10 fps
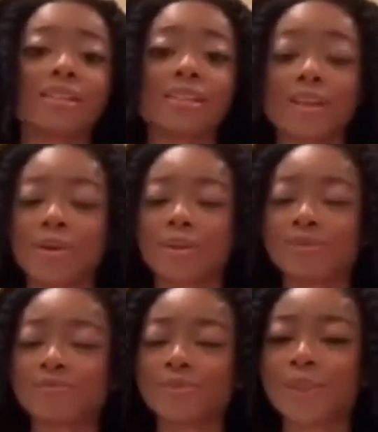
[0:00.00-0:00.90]
Thank
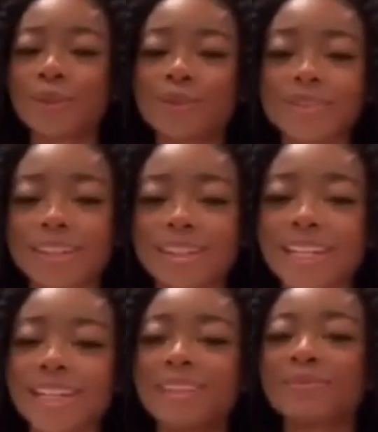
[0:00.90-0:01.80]
you again for
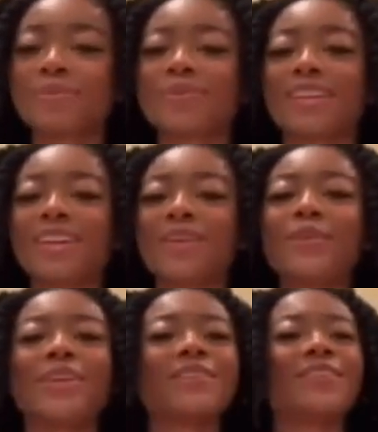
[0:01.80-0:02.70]
my red fur
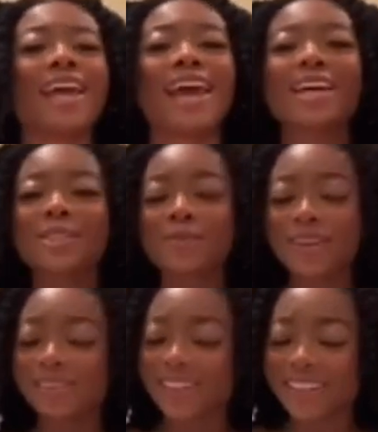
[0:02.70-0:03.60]
jacket, my
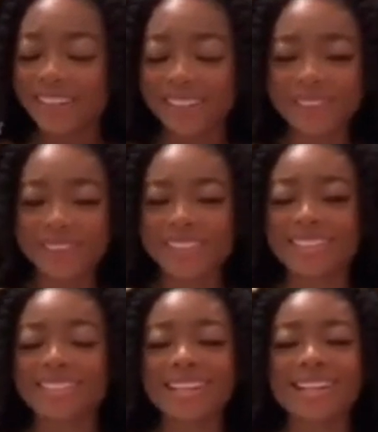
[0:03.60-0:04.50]
mask.
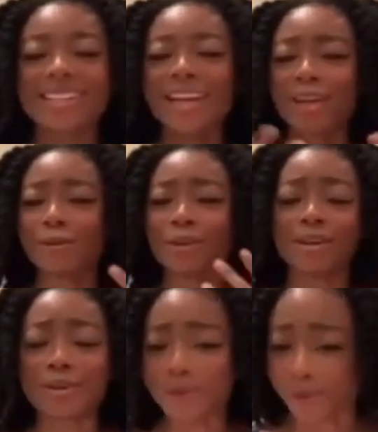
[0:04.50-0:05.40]
I love them. Red
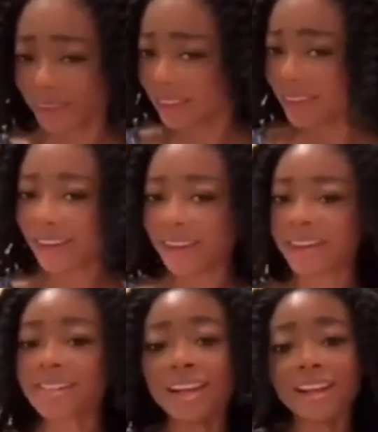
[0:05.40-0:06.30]
is my favorite
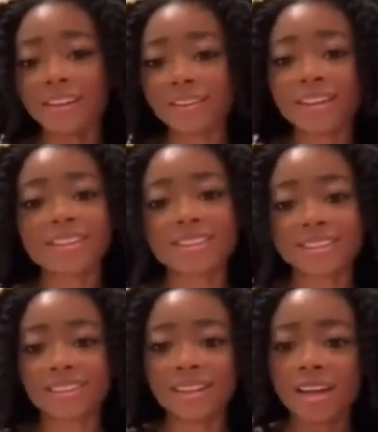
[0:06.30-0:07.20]
color. So
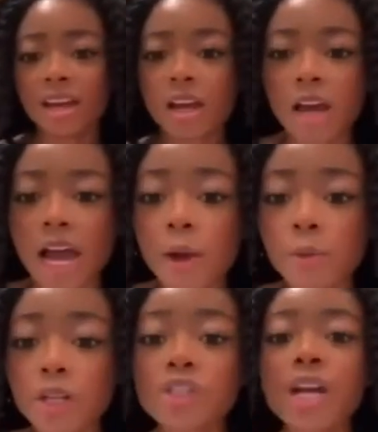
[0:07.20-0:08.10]
you really,
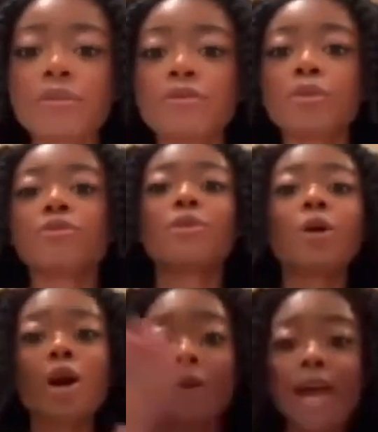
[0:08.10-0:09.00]
you didn't
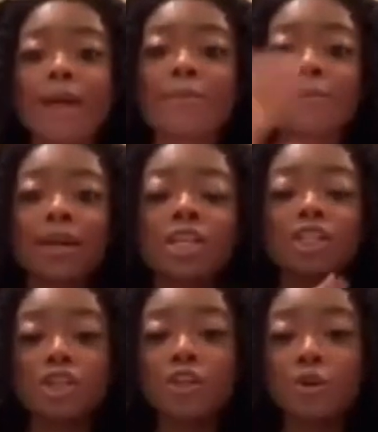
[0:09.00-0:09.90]
even ask what my
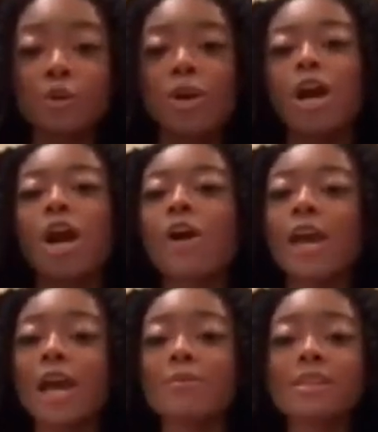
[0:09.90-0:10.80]
favorite color was,
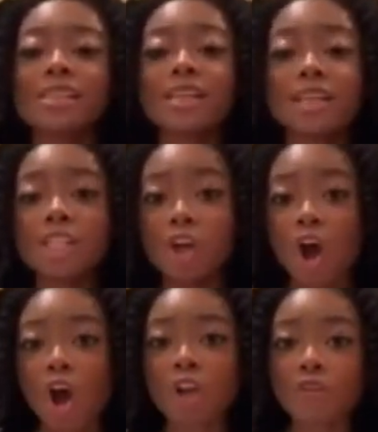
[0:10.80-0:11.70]
and it's like you
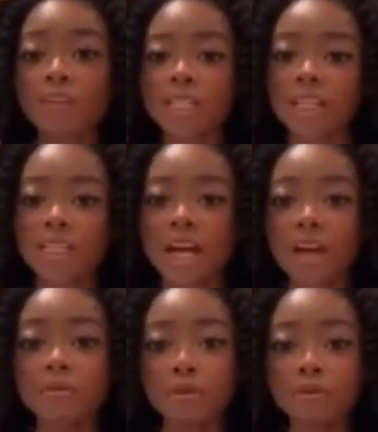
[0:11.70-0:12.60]
know, because I
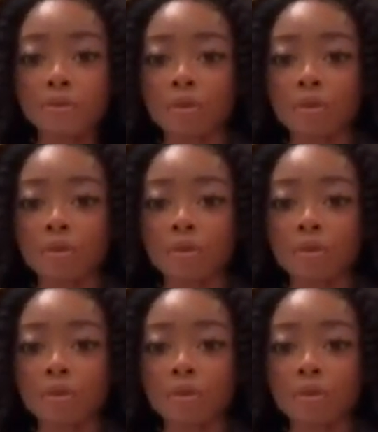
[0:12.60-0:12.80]
love it.